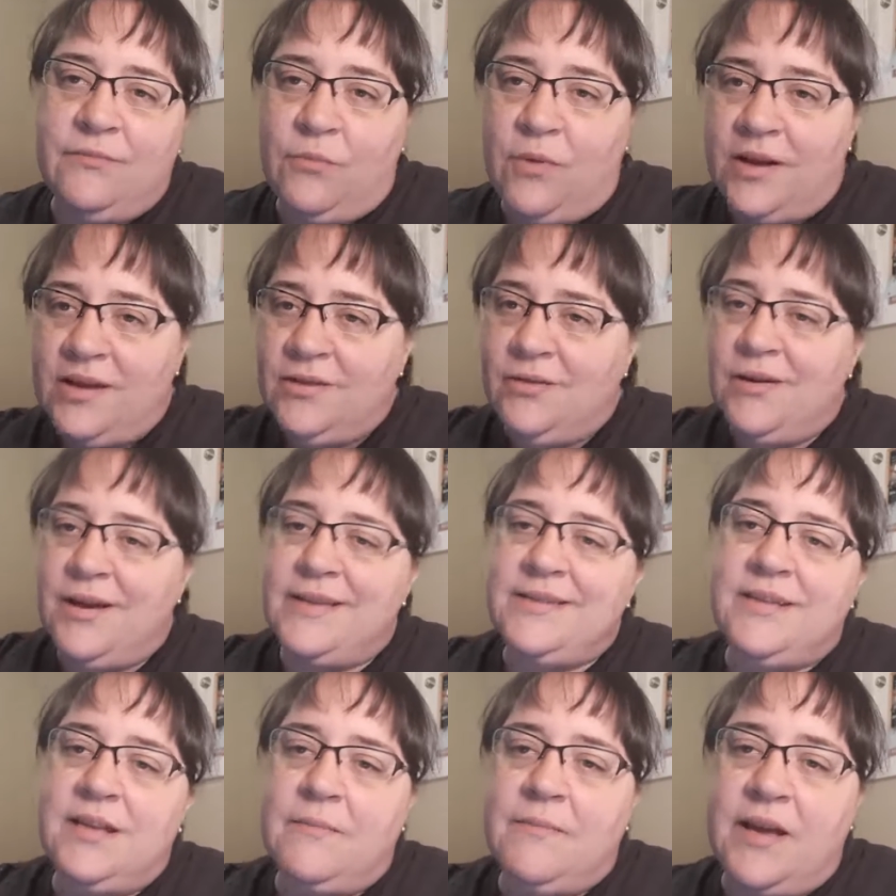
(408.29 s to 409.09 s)
when you
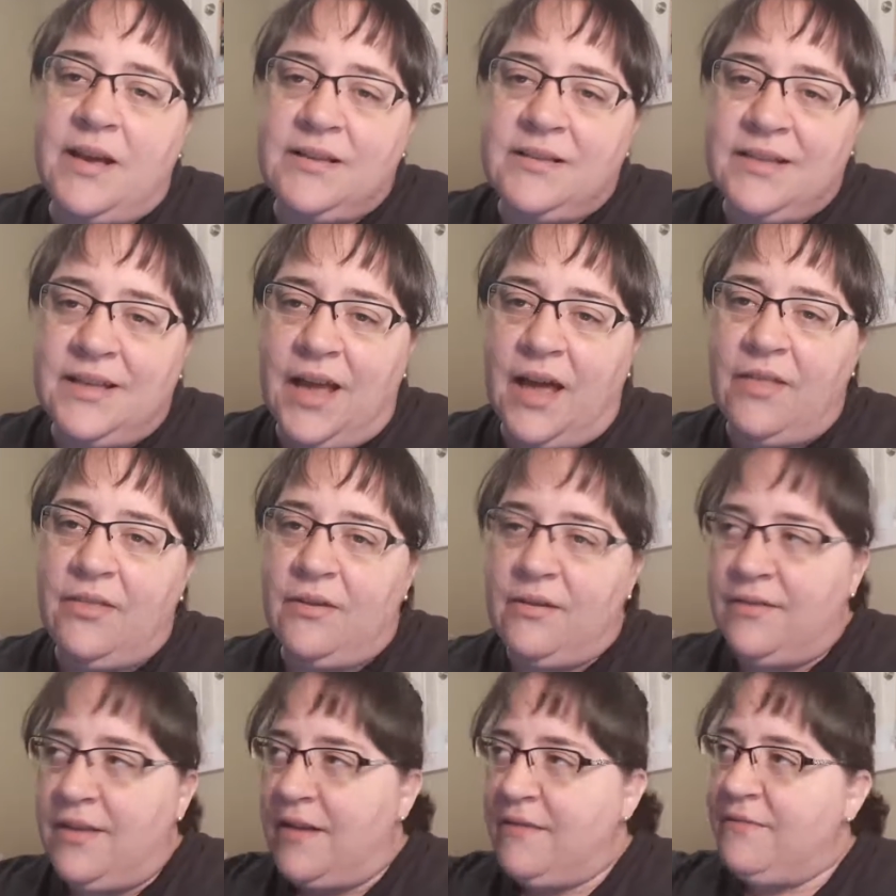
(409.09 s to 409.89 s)
guys get back
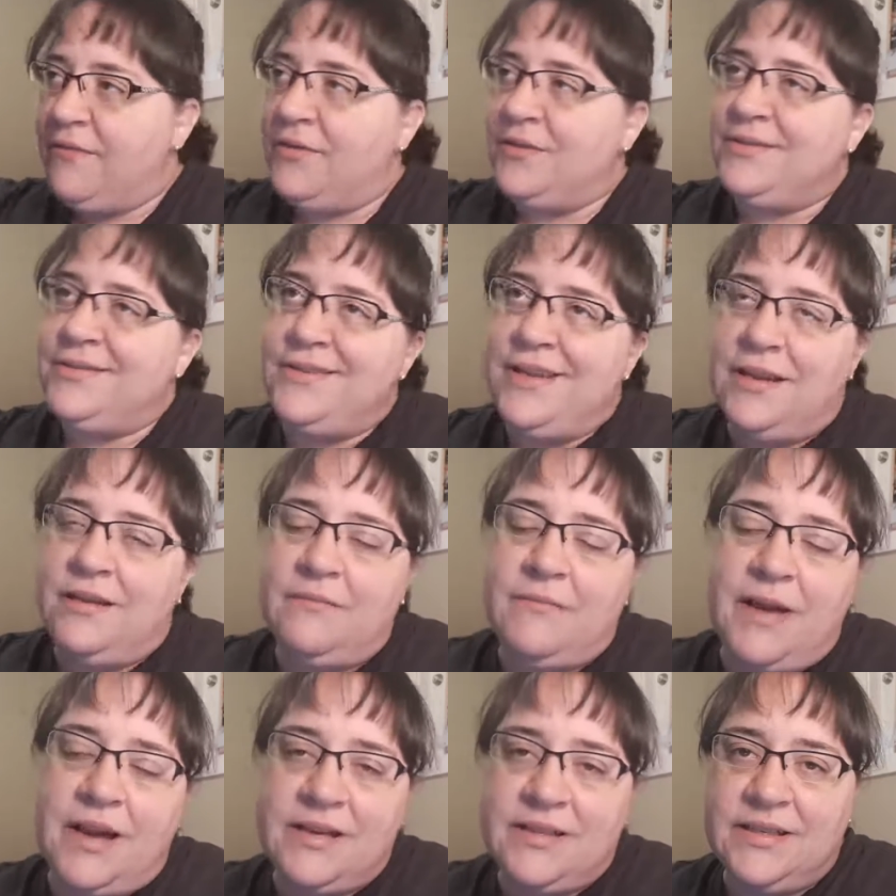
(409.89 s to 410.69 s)
together, that first
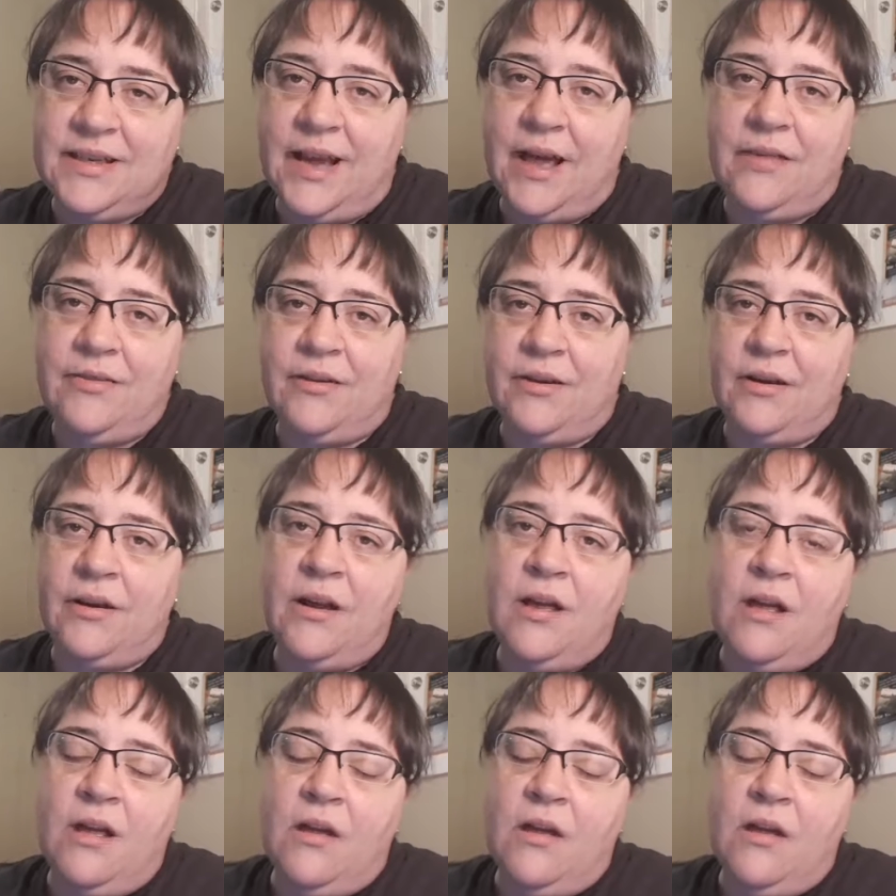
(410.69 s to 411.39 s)
date back together,